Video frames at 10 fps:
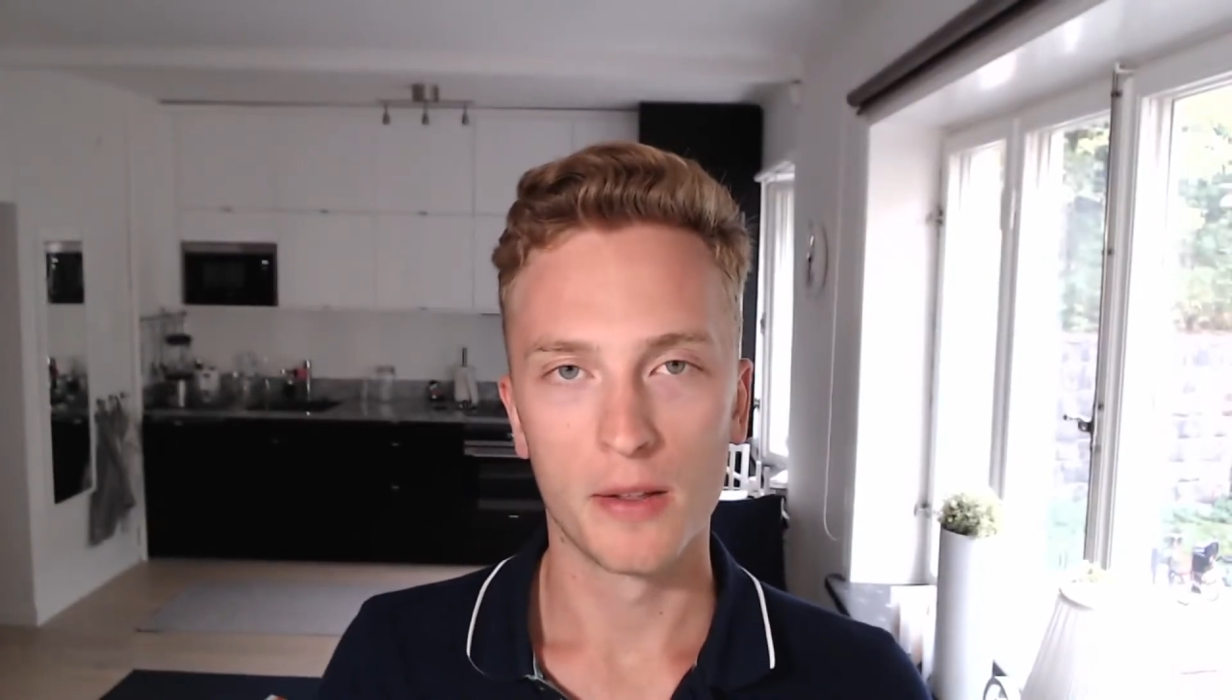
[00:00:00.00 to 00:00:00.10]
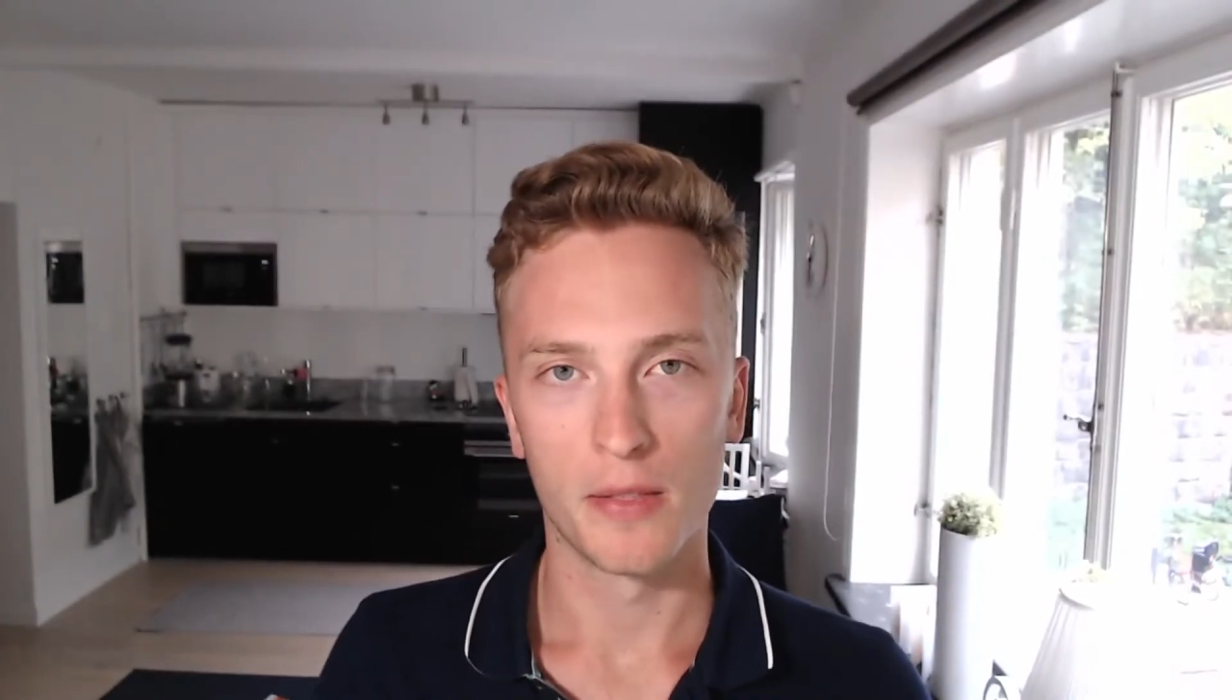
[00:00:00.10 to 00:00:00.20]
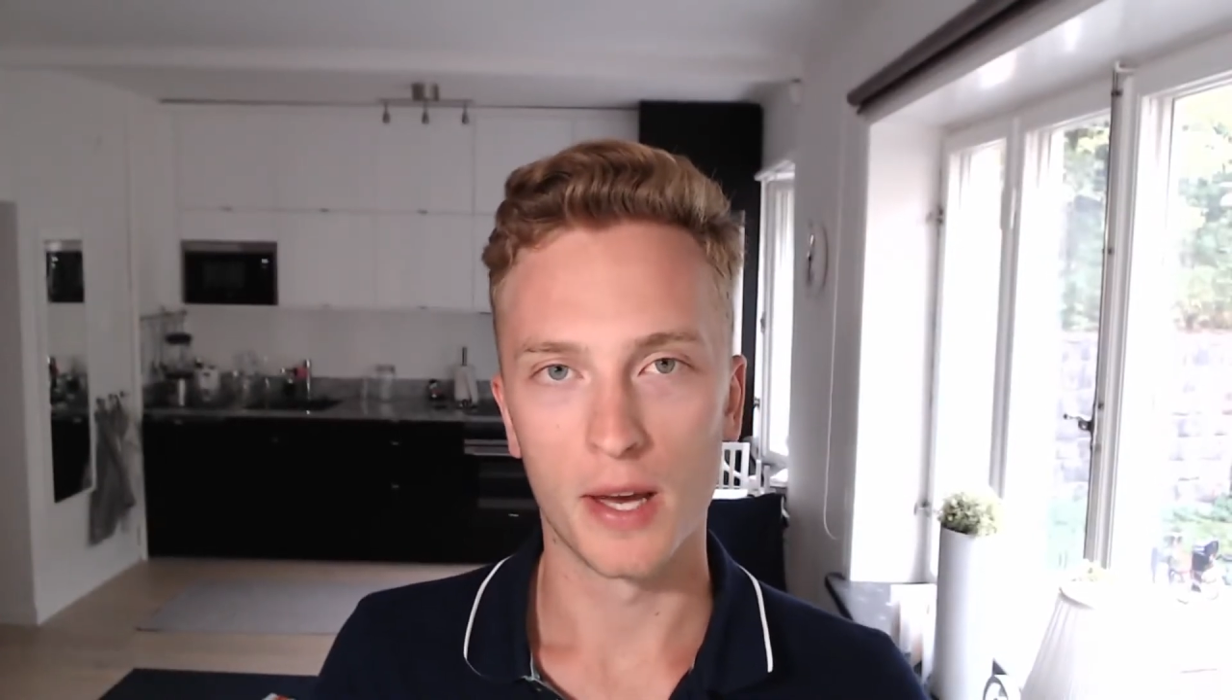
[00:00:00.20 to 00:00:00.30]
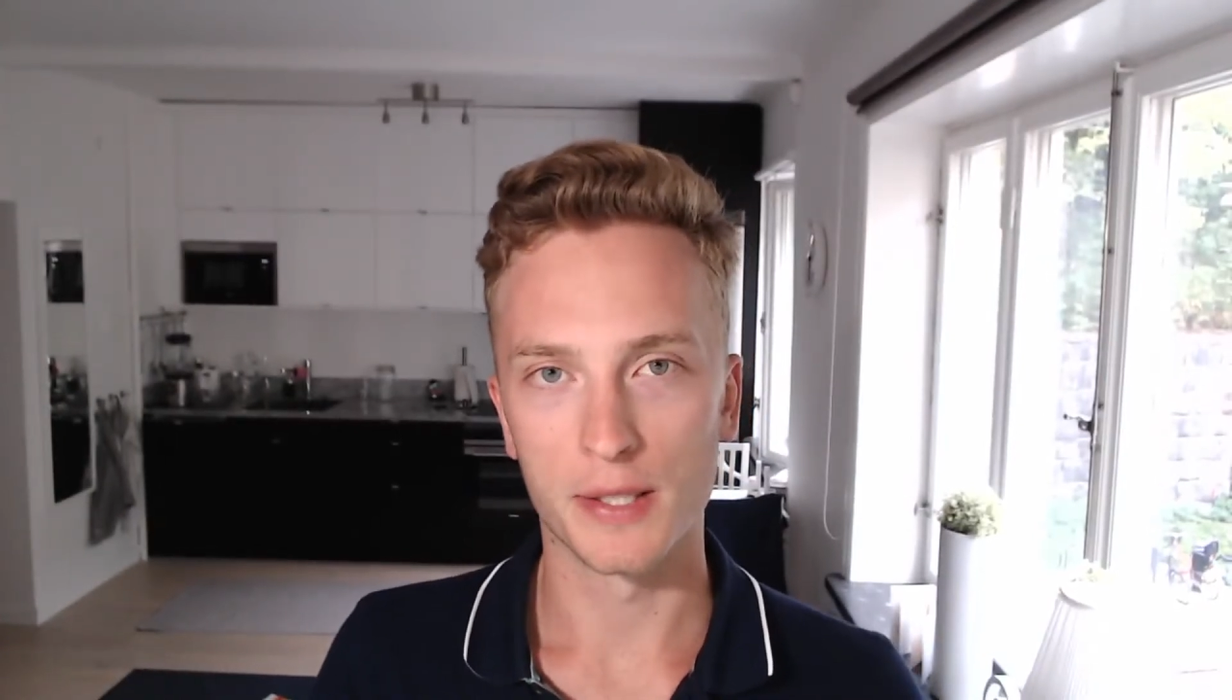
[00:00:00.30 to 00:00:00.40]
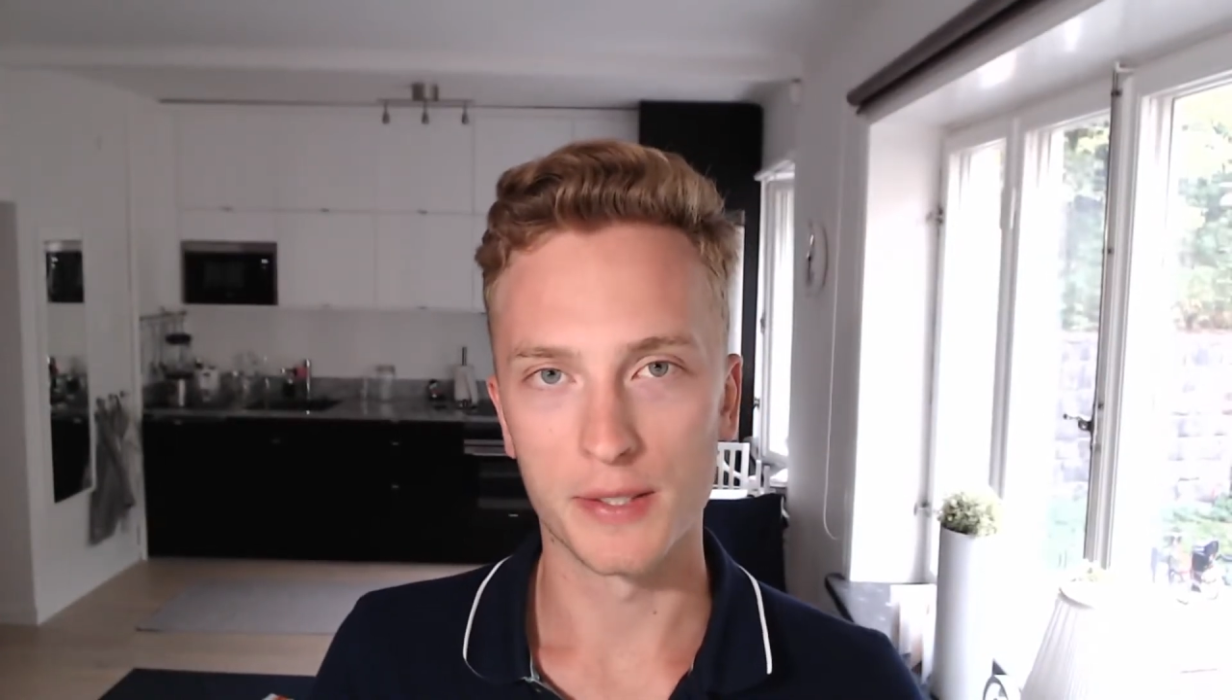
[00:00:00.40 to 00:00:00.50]

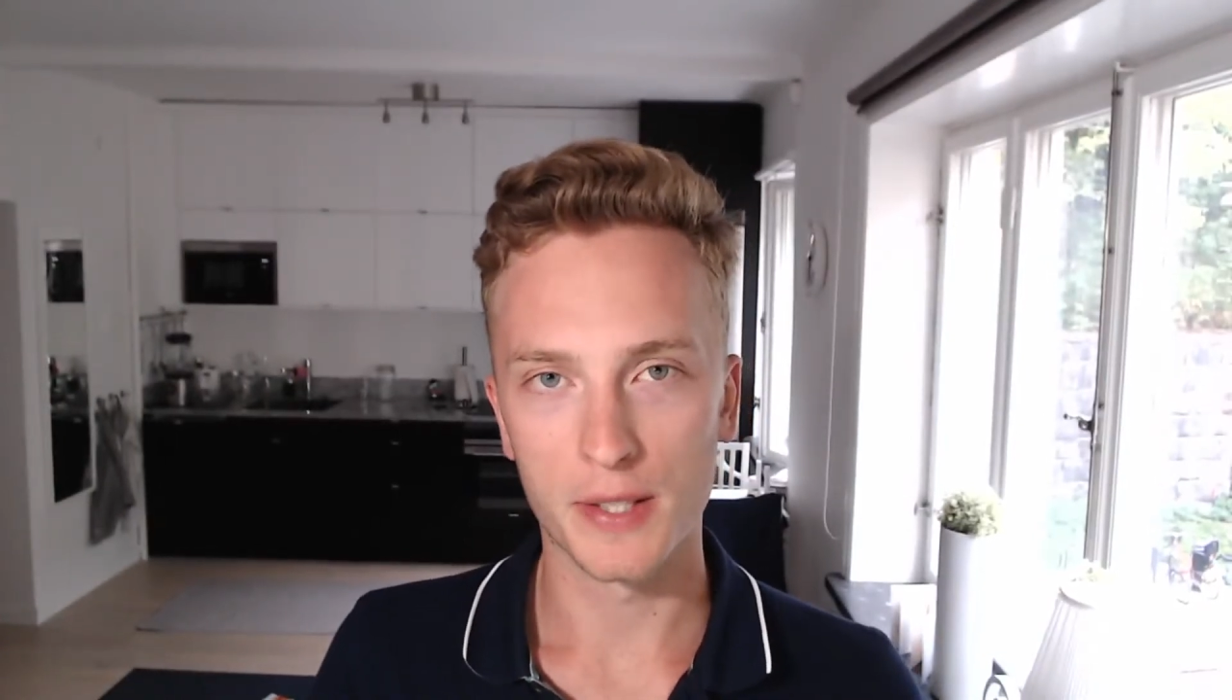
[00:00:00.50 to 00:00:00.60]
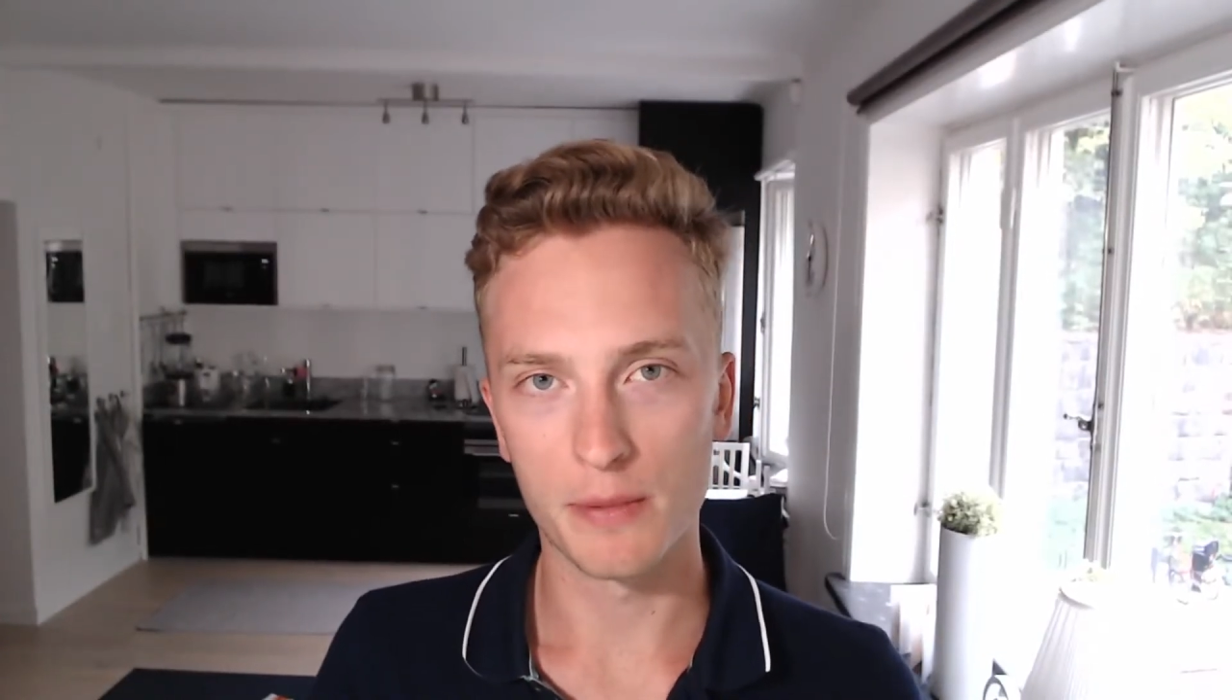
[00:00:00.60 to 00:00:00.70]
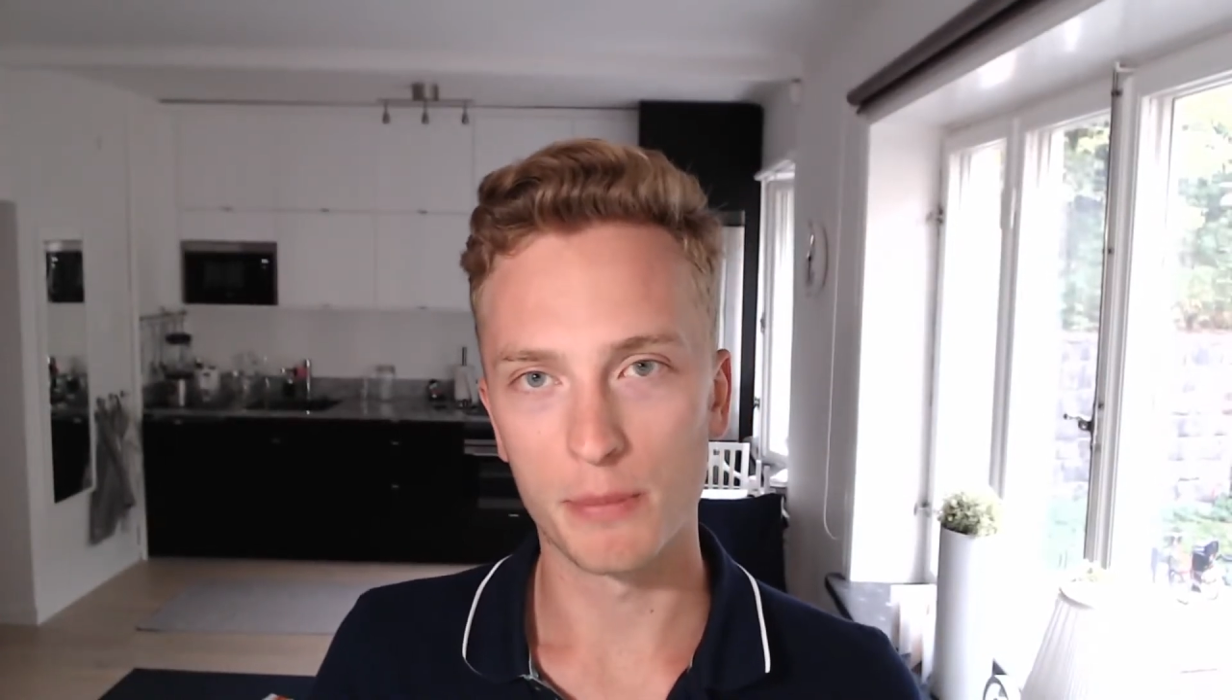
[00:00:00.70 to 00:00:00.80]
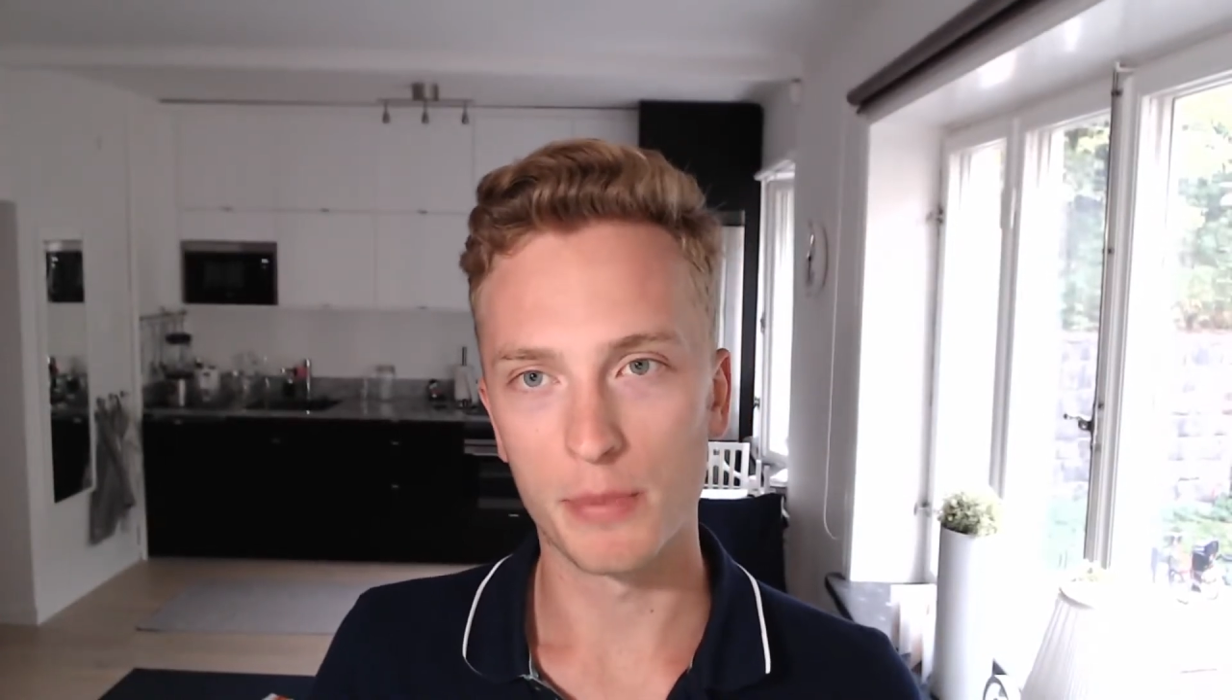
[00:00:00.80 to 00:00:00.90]
that has then